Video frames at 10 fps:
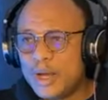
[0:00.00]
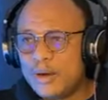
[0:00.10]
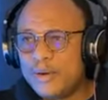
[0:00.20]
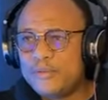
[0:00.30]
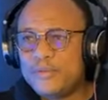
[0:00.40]

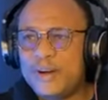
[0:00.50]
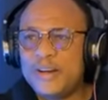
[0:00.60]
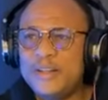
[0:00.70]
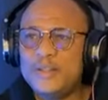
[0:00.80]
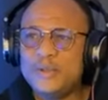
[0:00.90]
we are
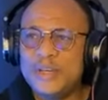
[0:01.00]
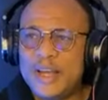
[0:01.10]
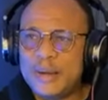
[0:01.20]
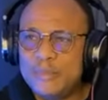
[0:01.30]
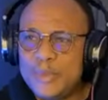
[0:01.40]
referring
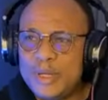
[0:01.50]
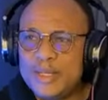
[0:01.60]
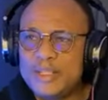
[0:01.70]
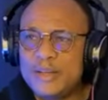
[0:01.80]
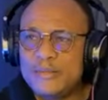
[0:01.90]
to the
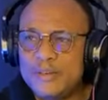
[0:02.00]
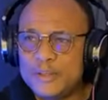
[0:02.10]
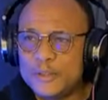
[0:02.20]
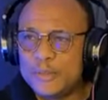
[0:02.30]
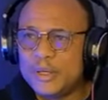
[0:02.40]
ability of
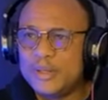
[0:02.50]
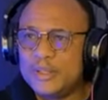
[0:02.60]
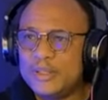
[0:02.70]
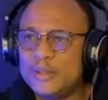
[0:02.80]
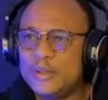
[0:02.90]
the
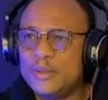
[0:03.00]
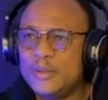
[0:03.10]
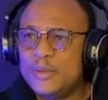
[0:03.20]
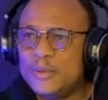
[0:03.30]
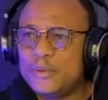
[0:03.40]
Spirit
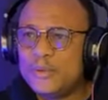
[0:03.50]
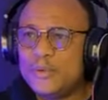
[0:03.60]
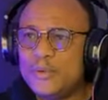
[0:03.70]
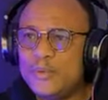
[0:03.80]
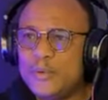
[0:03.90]

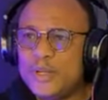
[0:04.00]
through